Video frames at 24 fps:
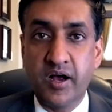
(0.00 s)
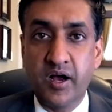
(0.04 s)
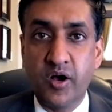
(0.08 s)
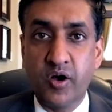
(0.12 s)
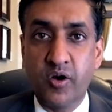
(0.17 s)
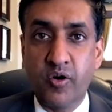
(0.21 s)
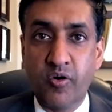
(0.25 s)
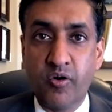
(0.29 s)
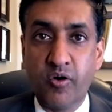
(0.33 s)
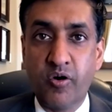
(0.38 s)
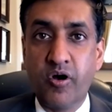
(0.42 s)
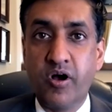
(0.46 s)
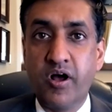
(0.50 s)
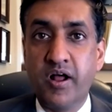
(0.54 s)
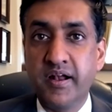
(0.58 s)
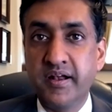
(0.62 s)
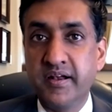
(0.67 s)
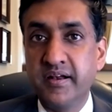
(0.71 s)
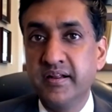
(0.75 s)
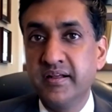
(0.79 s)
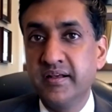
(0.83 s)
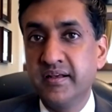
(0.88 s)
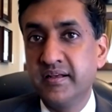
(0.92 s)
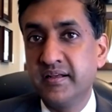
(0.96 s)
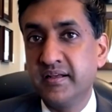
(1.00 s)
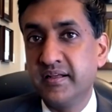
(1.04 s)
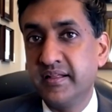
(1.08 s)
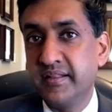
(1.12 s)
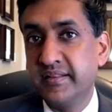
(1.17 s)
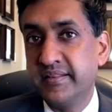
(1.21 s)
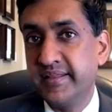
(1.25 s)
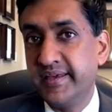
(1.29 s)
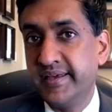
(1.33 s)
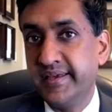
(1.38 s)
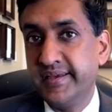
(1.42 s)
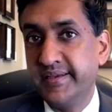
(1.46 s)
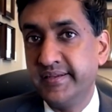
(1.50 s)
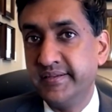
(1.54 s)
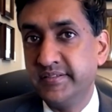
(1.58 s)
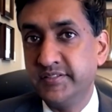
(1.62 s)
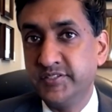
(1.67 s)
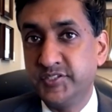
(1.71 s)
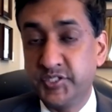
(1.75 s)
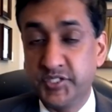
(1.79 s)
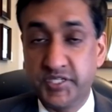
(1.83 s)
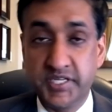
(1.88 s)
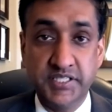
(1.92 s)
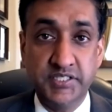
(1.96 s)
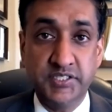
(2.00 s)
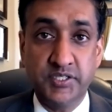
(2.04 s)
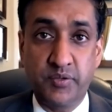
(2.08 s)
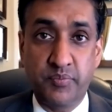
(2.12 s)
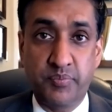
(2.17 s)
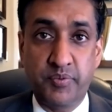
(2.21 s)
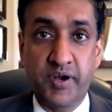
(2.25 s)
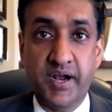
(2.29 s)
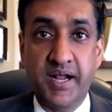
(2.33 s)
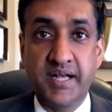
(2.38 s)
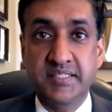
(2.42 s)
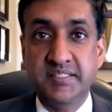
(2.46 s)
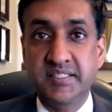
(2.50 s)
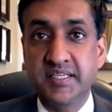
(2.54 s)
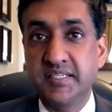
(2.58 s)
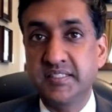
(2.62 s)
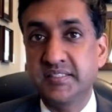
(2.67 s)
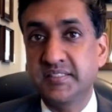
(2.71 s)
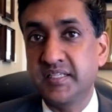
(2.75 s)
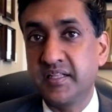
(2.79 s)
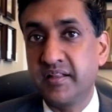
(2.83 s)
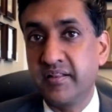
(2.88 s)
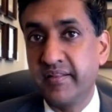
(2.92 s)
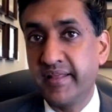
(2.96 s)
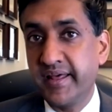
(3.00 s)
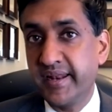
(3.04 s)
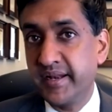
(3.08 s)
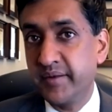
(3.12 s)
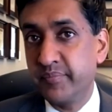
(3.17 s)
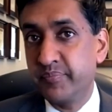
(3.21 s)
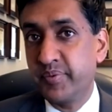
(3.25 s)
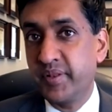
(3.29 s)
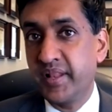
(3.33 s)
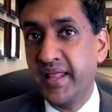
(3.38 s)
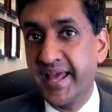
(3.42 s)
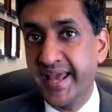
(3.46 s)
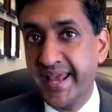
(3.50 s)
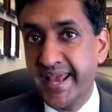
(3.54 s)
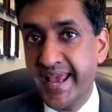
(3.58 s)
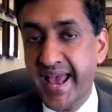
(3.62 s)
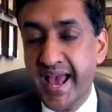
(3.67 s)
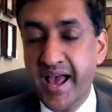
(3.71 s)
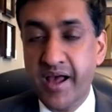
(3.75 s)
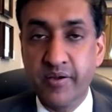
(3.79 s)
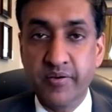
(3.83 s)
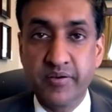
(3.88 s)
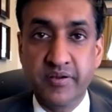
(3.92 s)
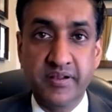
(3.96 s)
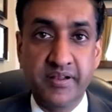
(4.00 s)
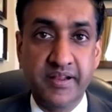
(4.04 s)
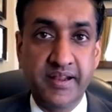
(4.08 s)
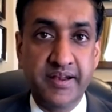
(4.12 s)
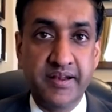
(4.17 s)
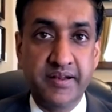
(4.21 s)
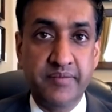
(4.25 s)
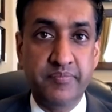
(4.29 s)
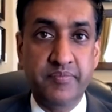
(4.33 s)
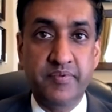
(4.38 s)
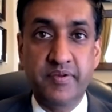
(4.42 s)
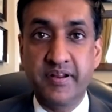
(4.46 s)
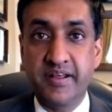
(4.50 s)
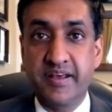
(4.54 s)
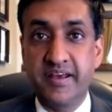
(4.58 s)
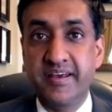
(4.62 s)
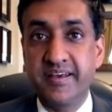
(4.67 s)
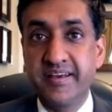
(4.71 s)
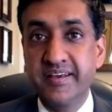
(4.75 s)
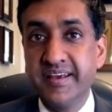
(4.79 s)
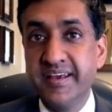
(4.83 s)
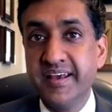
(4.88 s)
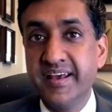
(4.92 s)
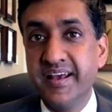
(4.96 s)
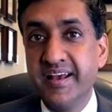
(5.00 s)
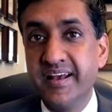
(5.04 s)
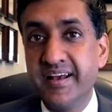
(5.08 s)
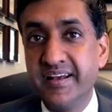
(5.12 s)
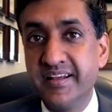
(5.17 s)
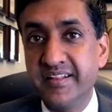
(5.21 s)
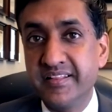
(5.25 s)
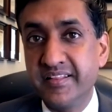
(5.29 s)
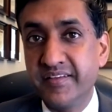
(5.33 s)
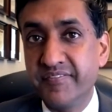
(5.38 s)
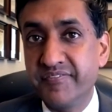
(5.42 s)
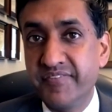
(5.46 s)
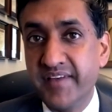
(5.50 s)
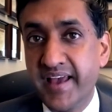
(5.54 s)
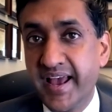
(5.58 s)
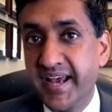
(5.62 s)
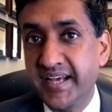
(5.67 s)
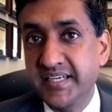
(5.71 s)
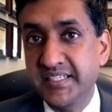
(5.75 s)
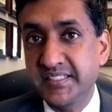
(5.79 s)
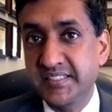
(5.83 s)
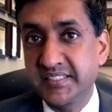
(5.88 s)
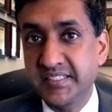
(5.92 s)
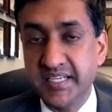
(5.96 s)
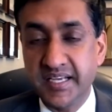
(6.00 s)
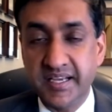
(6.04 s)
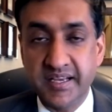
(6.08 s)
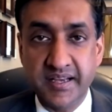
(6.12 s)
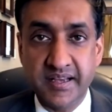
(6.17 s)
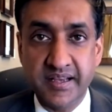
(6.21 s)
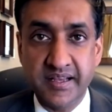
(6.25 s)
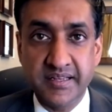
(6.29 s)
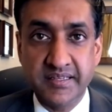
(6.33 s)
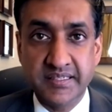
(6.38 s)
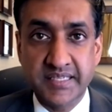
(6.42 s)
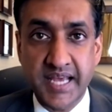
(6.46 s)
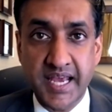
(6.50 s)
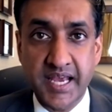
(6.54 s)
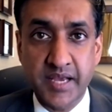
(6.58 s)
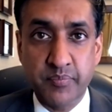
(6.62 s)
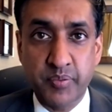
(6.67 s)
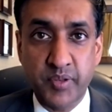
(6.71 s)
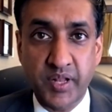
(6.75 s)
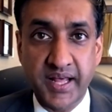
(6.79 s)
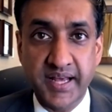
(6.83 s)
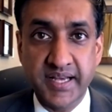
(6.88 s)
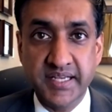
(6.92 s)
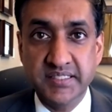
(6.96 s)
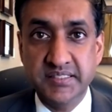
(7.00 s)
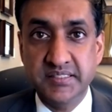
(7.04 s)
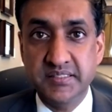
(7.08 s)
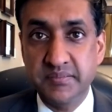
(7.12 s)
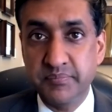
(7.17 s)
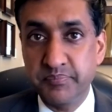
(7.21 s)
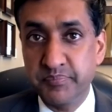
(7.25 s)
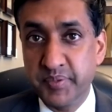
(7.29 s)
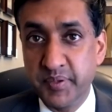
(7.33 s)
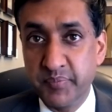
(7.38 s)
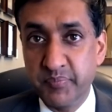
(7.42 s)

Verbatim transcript: on the judicial process. Let it play out. Let it the facts take place.